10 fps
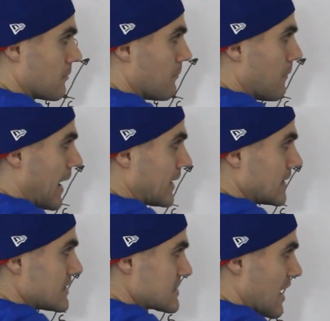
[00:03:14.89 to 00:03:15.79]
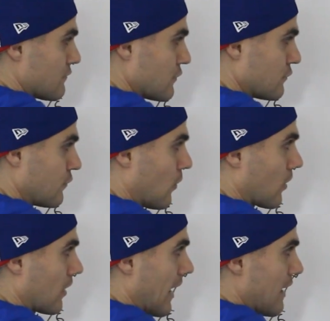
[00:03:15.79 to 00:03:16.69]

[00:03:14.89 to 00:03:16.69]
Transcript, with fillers: minus f of 4.